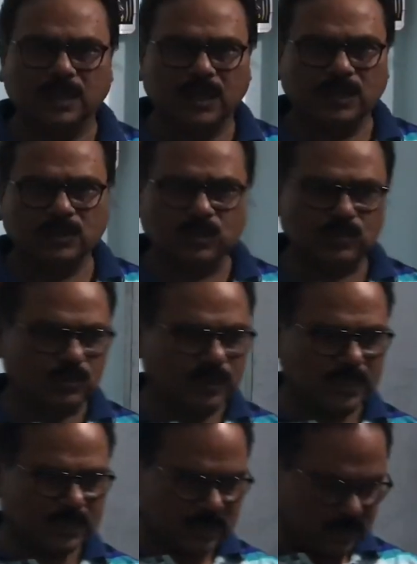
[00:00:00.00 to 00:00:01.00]
So
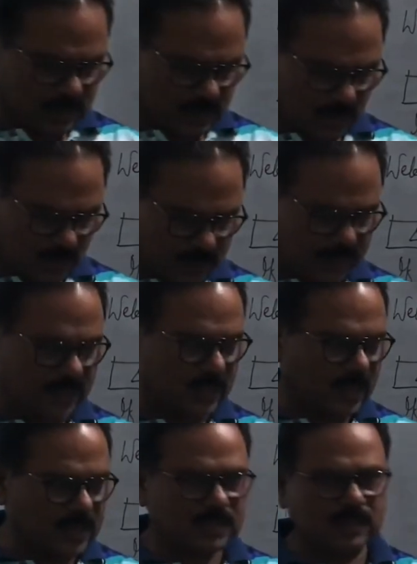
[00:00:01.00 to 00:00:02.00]
today's the topic is
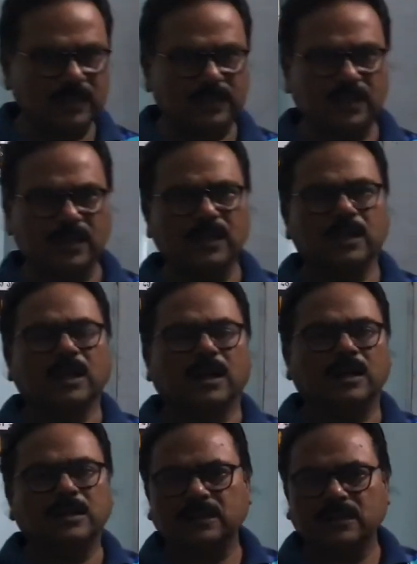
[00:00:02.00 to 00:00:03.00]
last. In
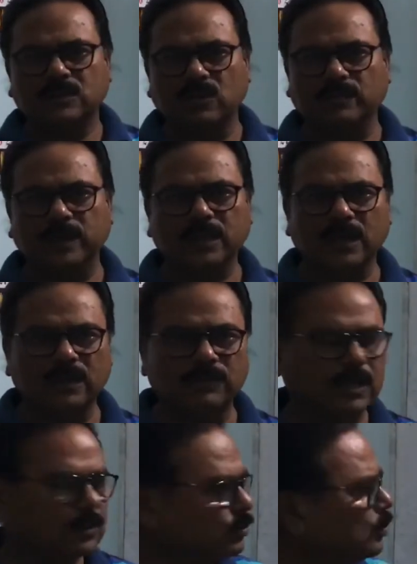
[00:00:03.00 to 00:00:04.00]
another topic I will,
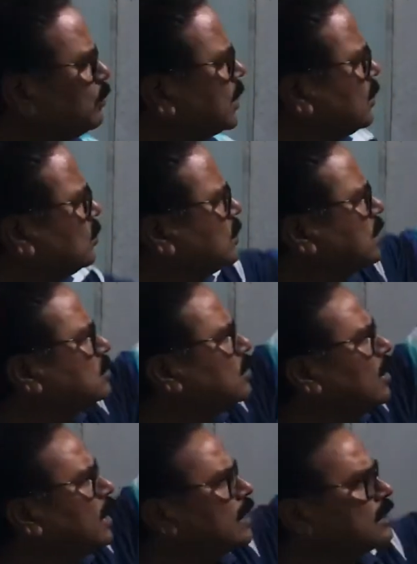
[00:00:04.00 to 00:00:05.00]
because these all
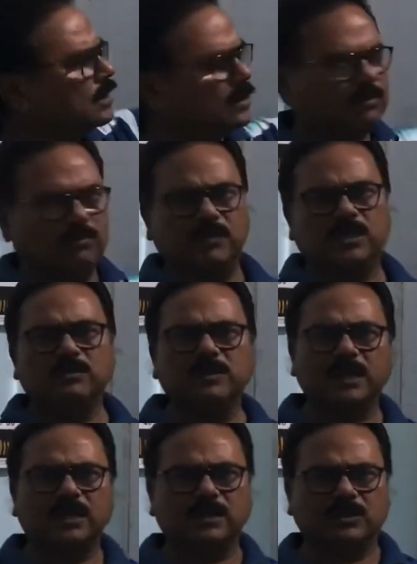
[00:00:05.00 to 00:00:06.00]
are the
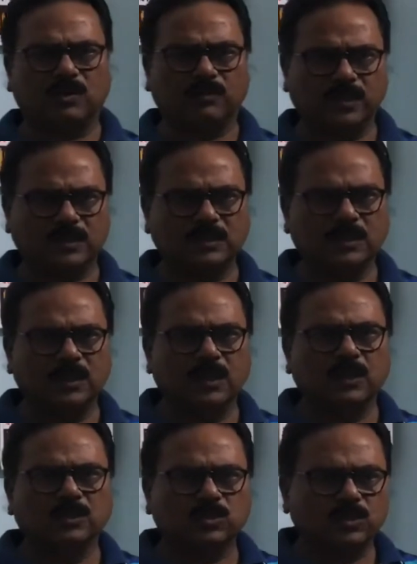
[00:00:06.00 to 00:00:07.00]
mathematical topics.
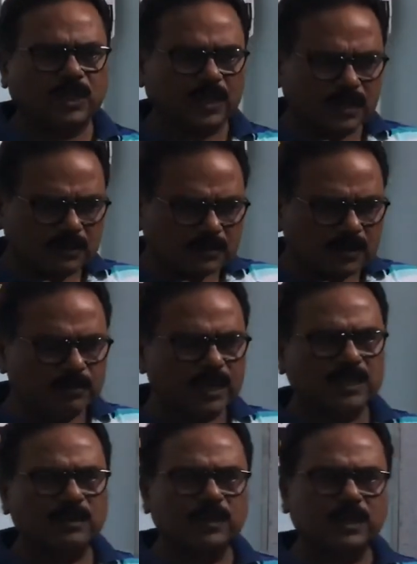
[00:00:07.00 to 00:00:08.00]
So there is some
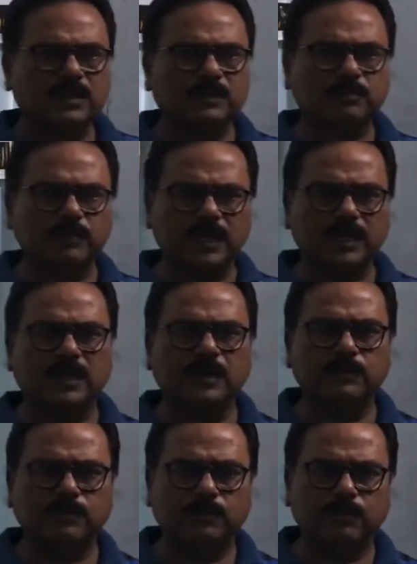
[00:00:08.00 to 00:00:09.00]
mathematical
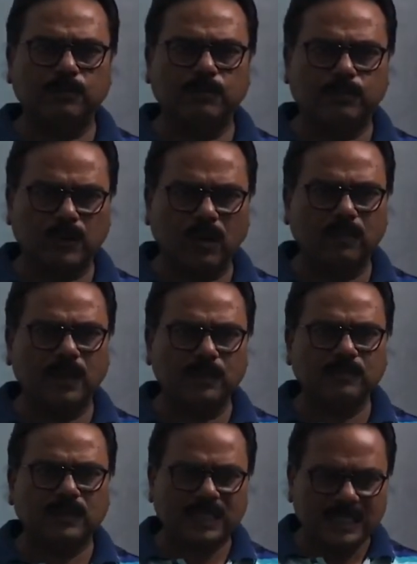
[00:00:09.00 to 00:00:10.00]
problem
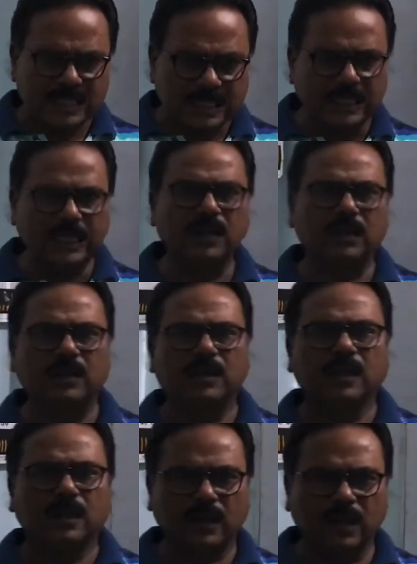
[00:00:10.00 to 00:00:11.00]
still
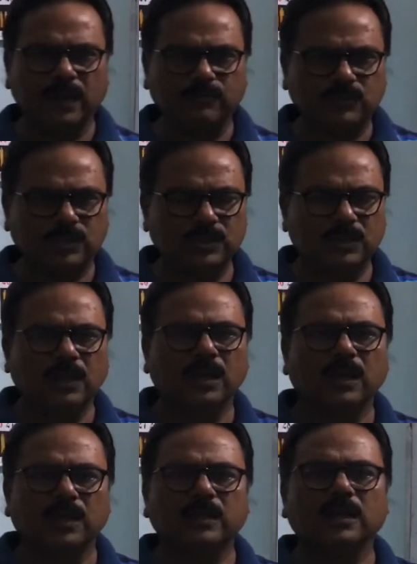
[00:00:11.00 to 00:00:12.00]
left
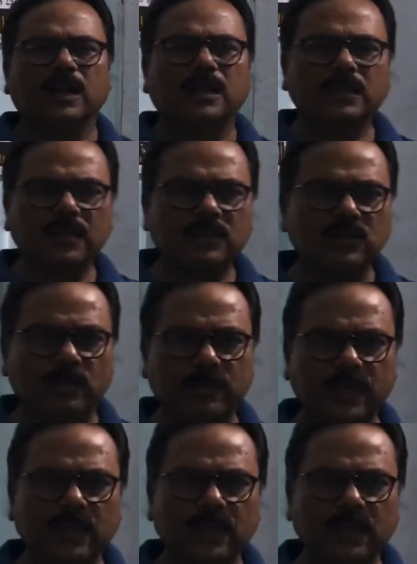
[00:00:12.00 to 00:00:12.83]
in another topic.